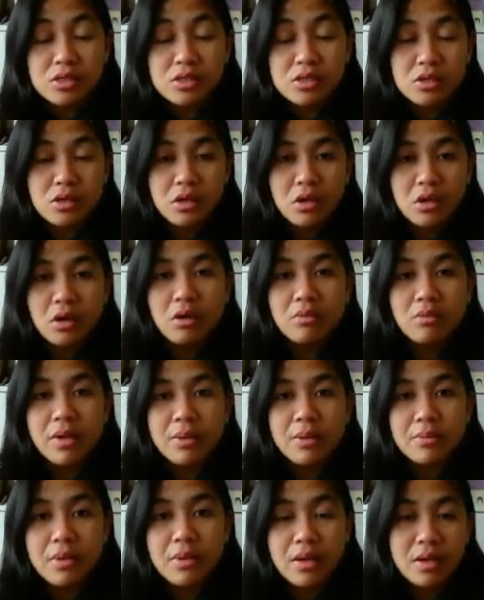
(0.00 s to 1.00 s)
So I hope
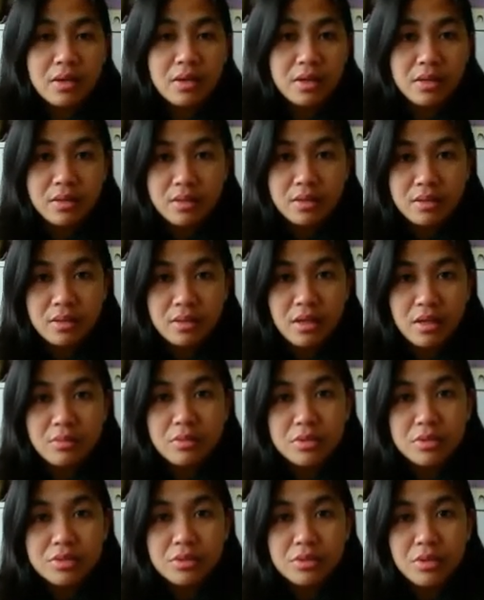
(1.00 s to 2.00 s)
I'm, I'm
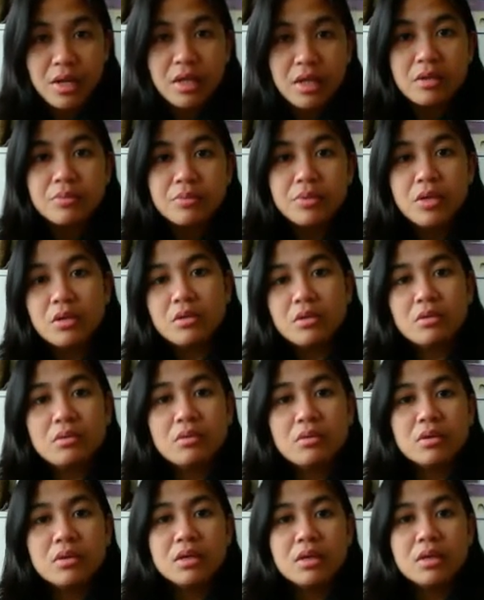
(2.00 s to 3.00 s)
able to help you
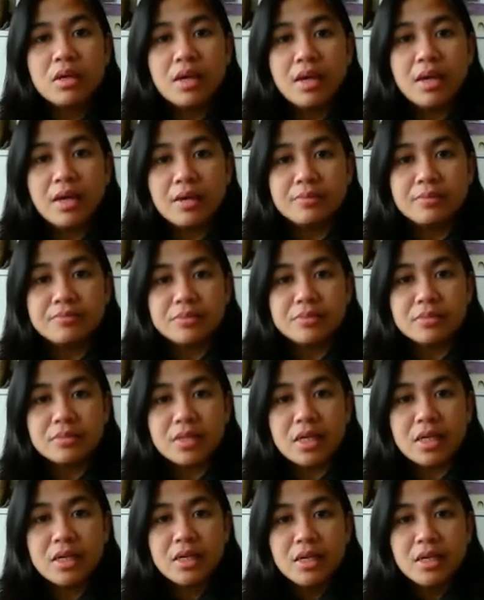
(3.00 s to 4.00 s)
um,
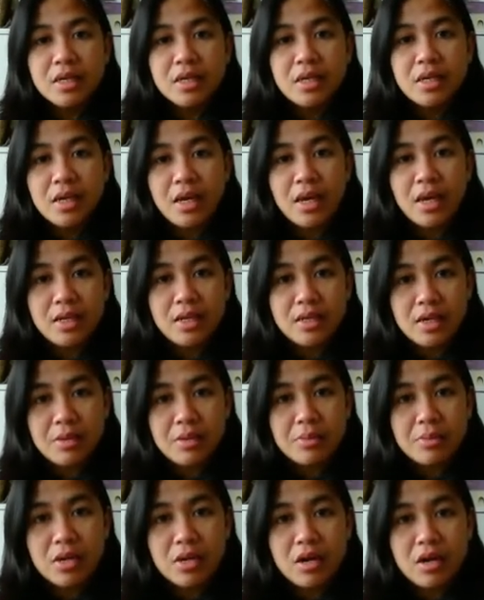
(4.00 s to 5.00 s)
and
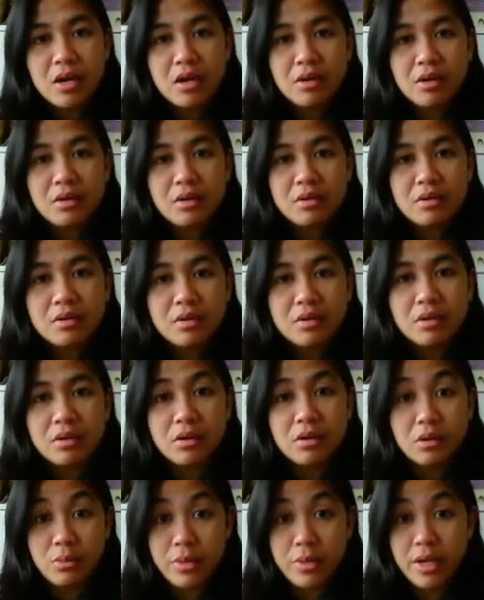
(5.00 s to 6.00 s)
keep an eye
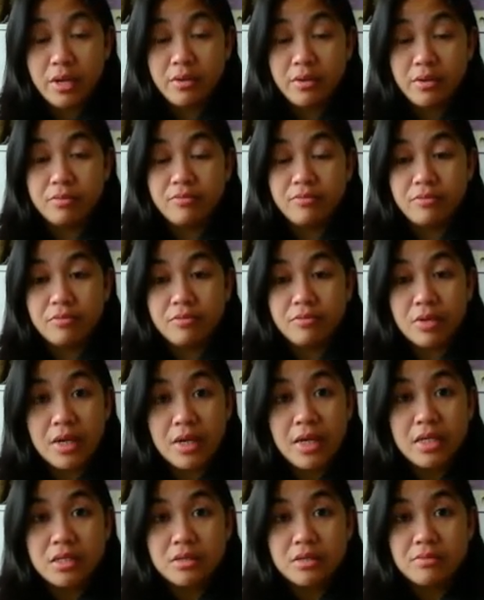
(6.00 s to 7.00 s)
on my
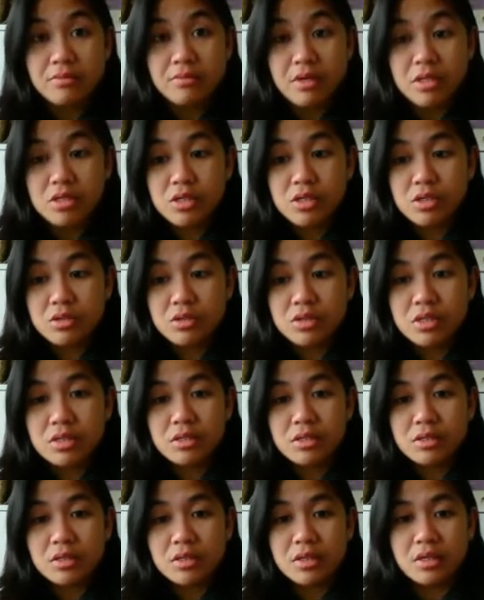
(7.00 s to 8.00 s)
related videos,
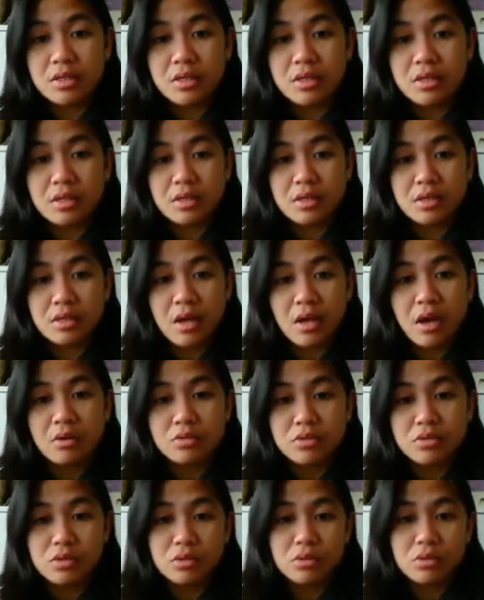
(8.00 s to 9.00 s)
uh,
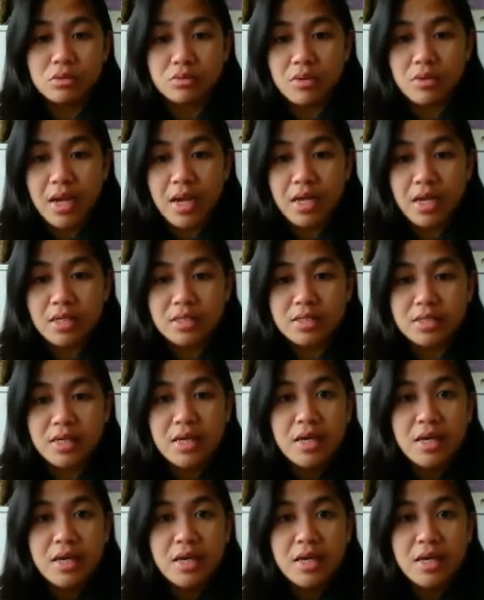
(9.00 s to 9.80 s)
how to create